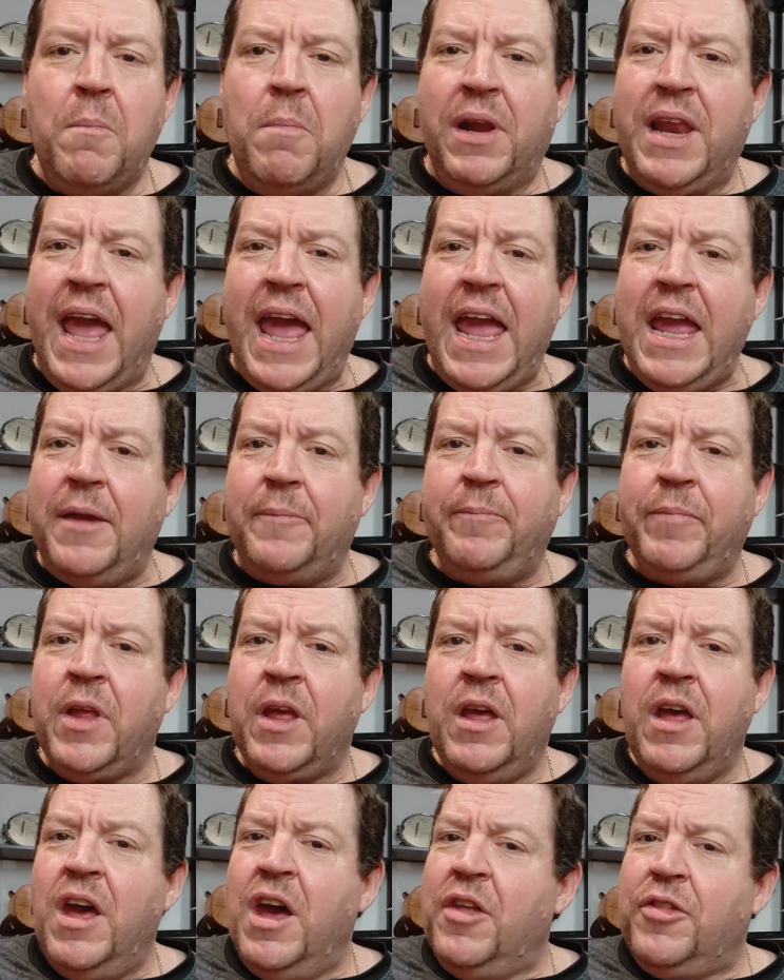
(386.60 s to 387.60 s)
But hey,
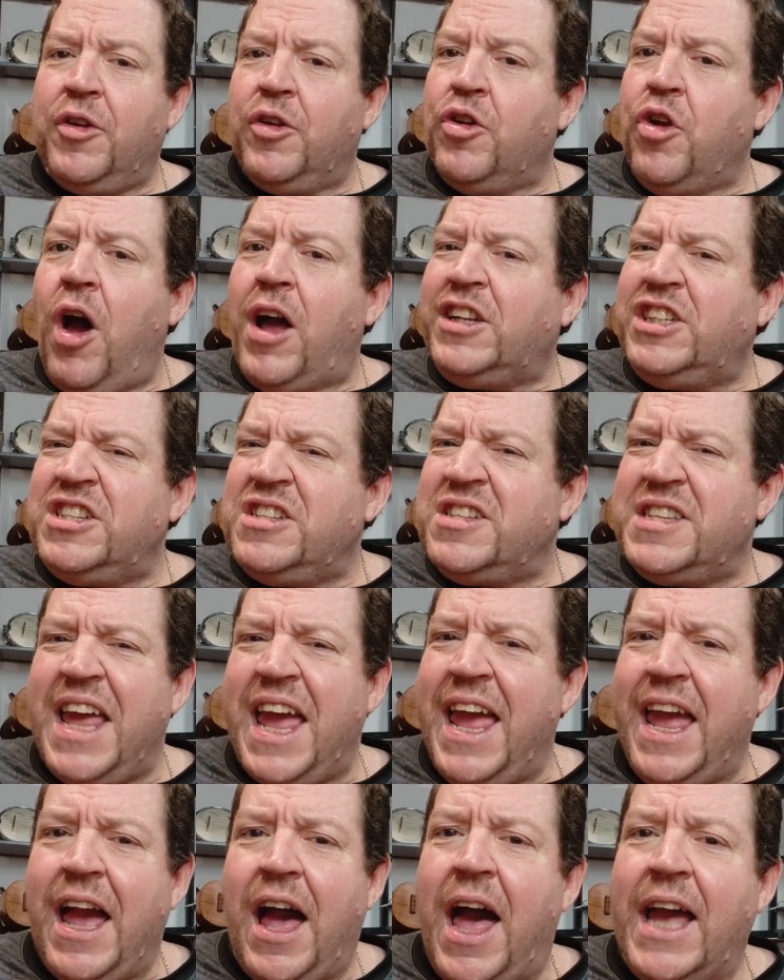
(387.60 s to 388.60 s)
they're not just
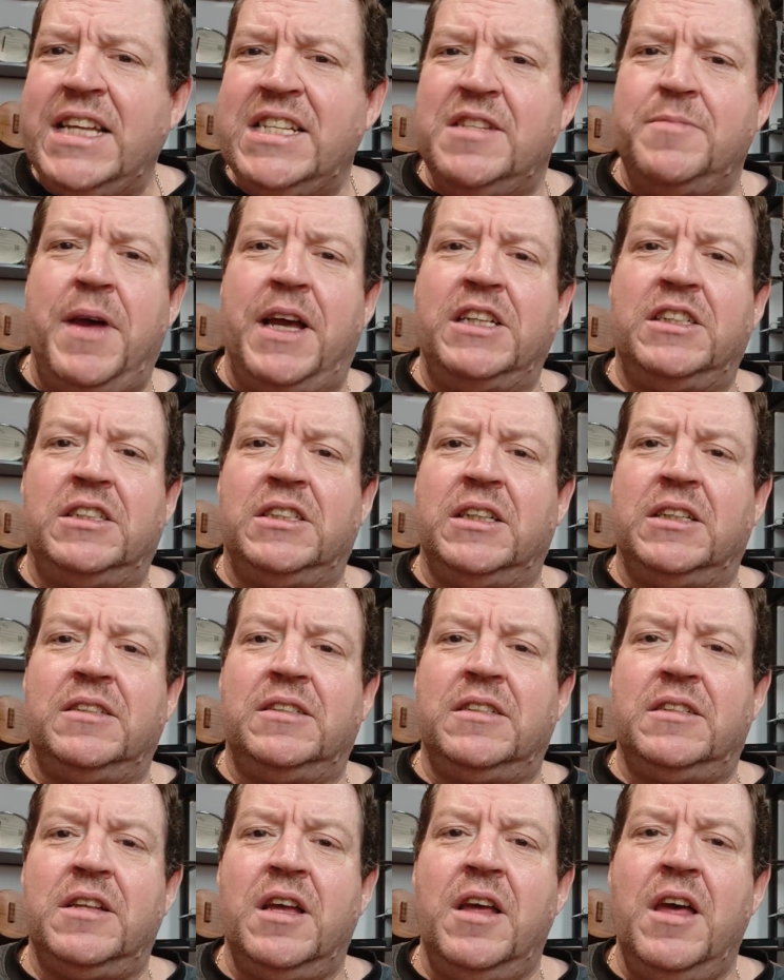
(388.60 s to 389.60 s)
AI
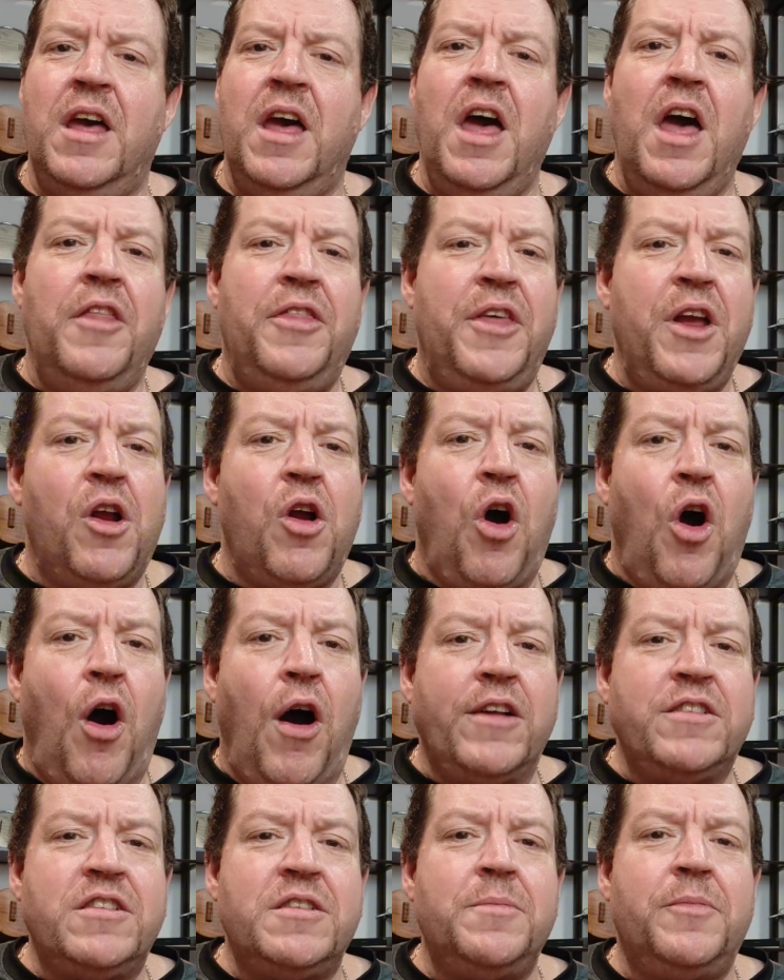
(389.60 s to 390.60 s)
specialists. They're
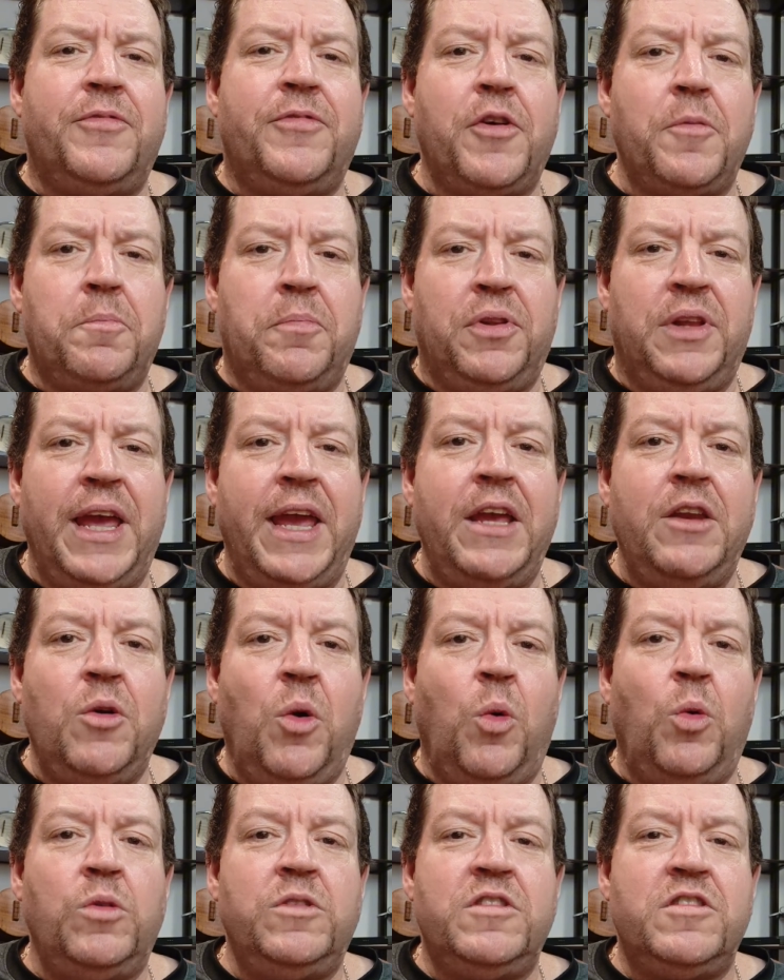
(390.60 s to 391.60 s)
awesome for plain
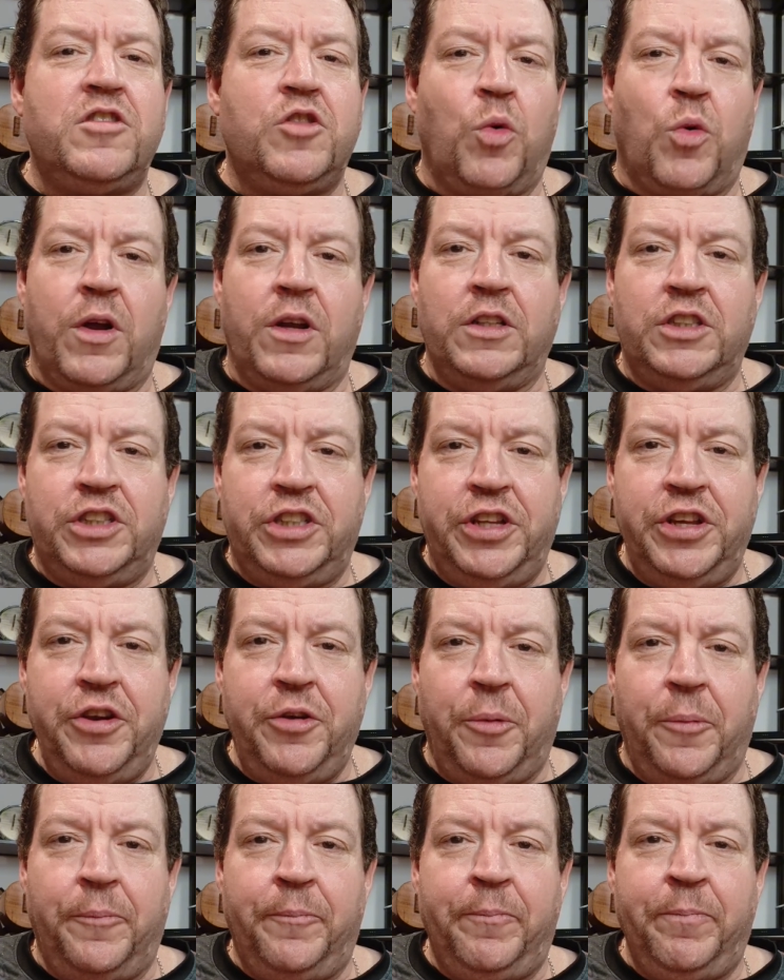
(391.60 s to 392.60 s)
old storage
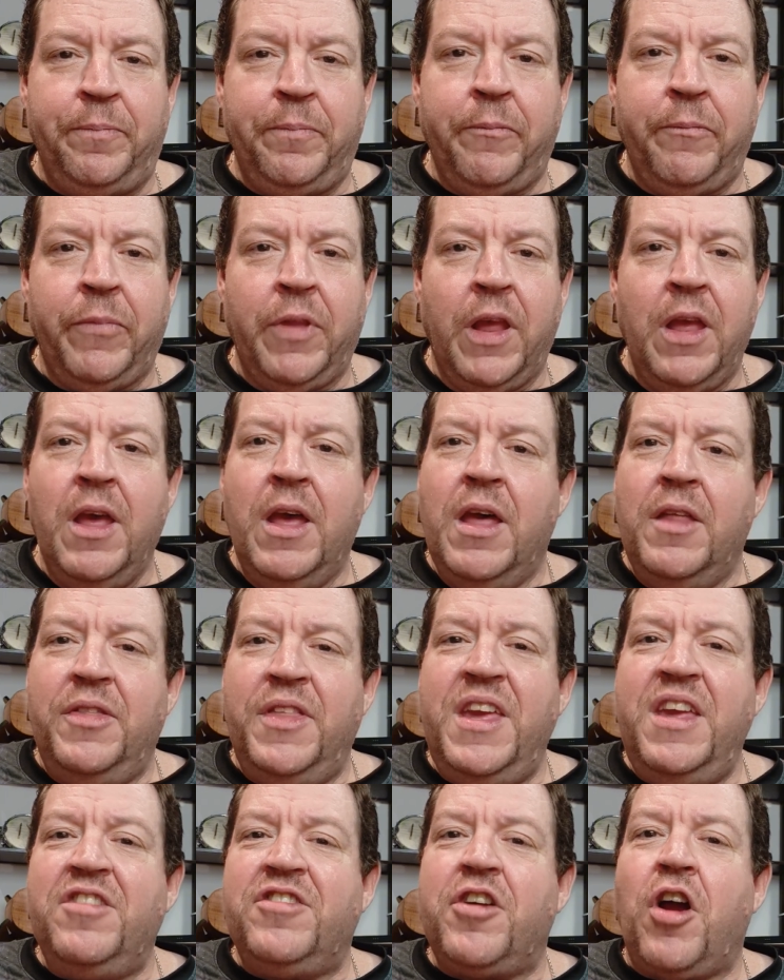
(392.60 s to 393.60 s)
too.
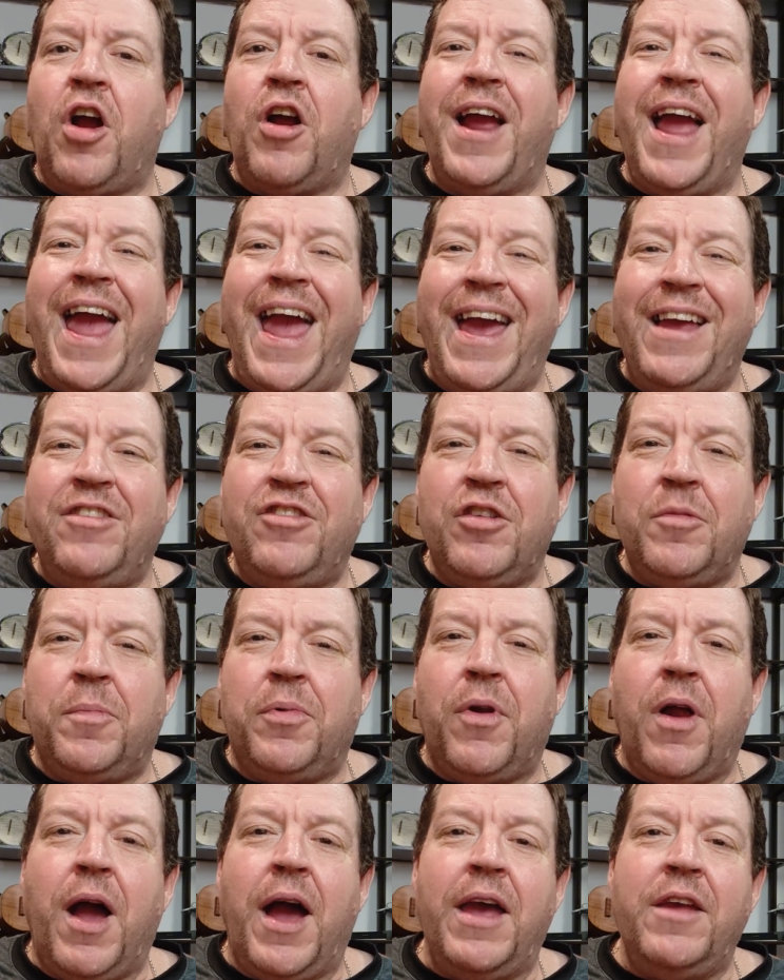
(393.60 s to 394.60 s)
These are
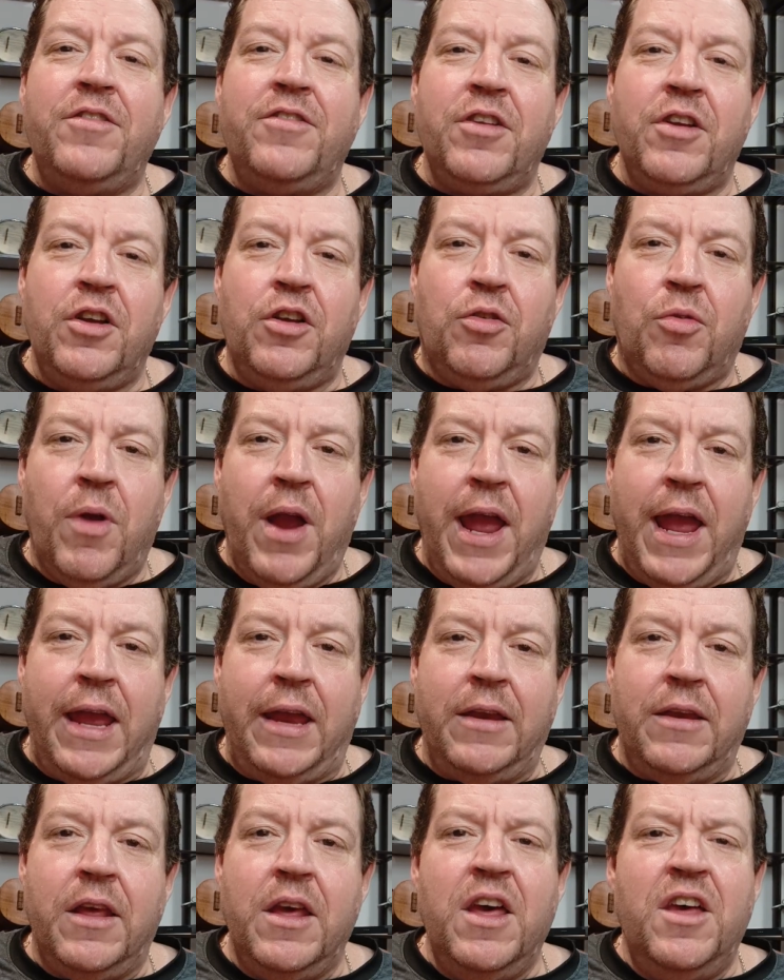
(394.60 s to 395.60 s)
enterprise
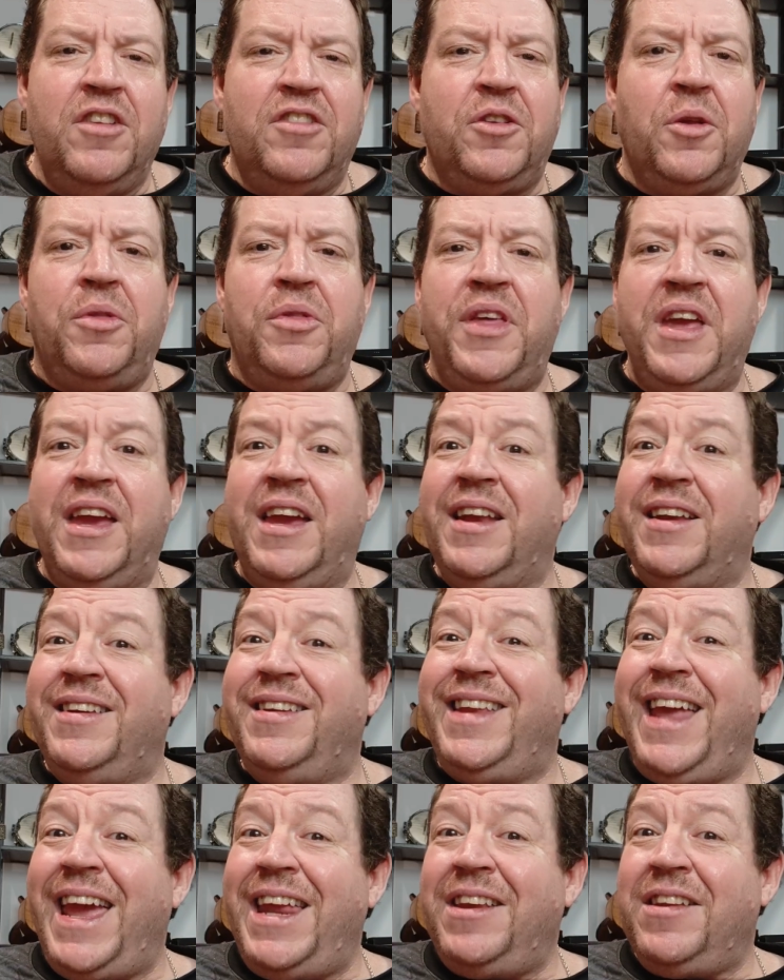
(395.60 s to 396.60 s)
grade, so think
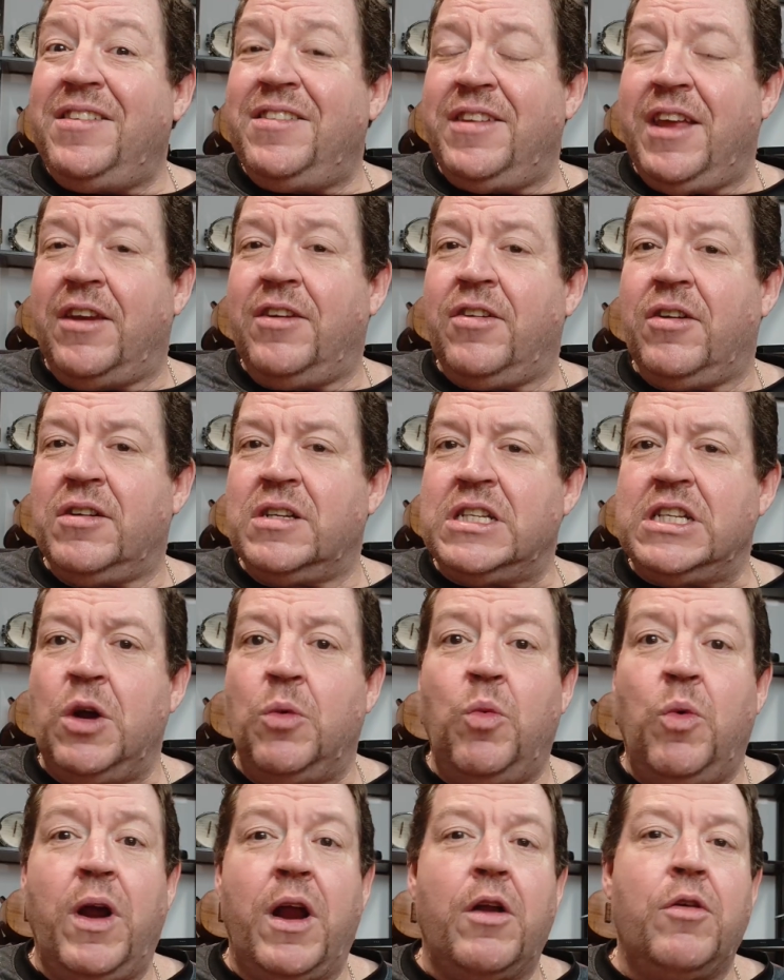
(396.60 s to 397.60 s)
data centers
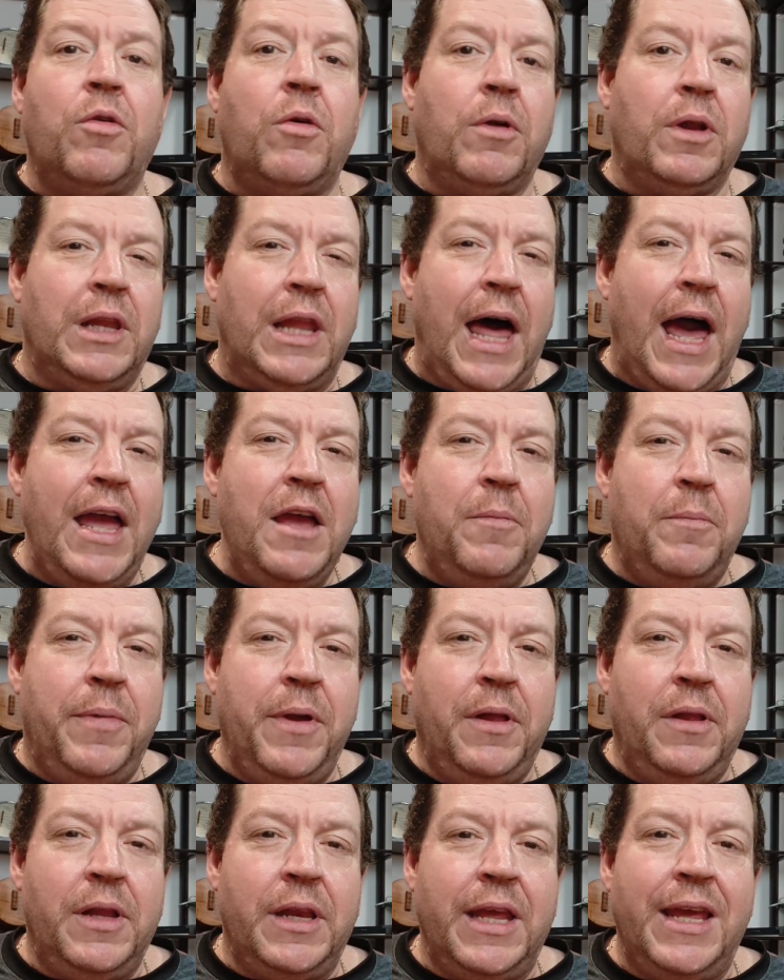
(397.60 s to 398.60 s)
where
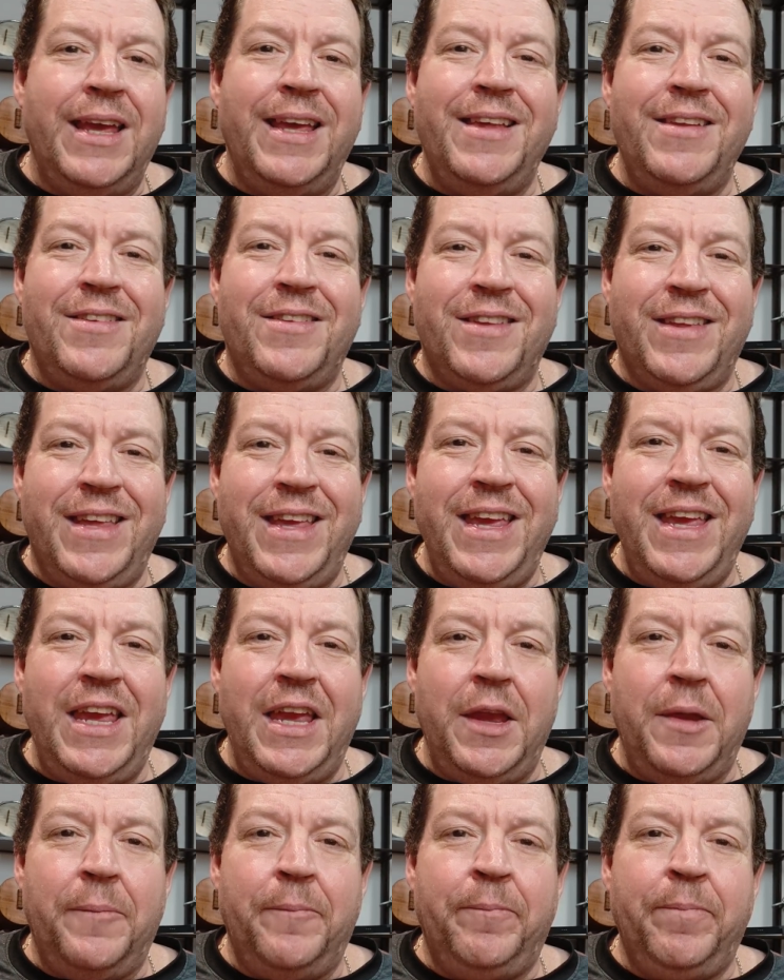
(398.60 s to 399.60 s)
reliability is
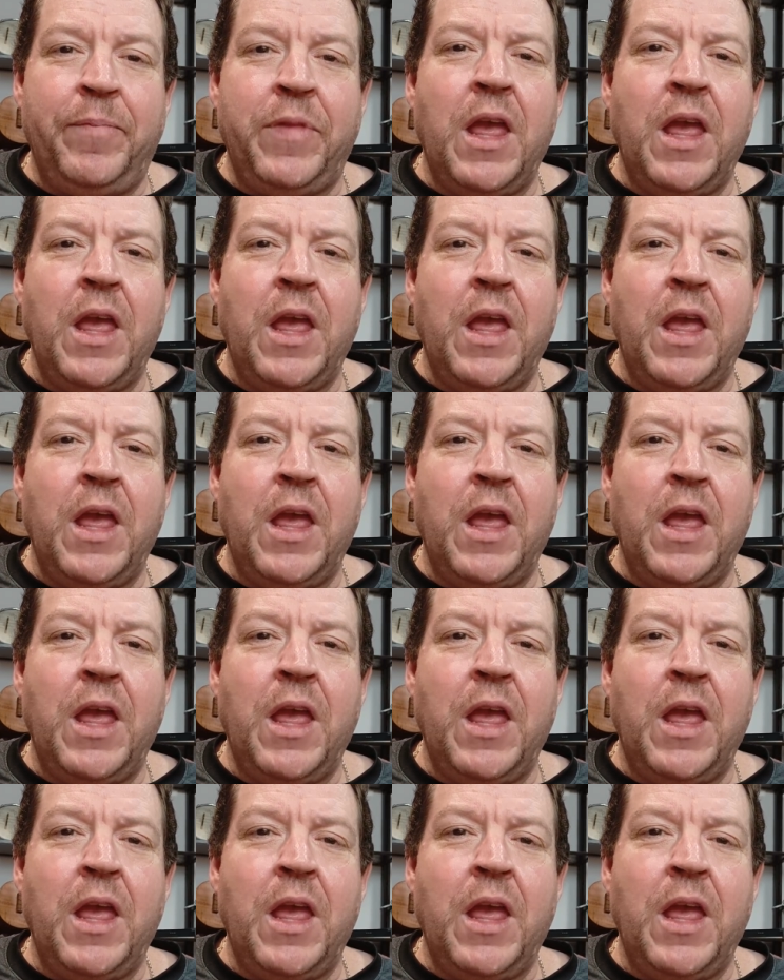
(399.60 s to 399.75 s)
key.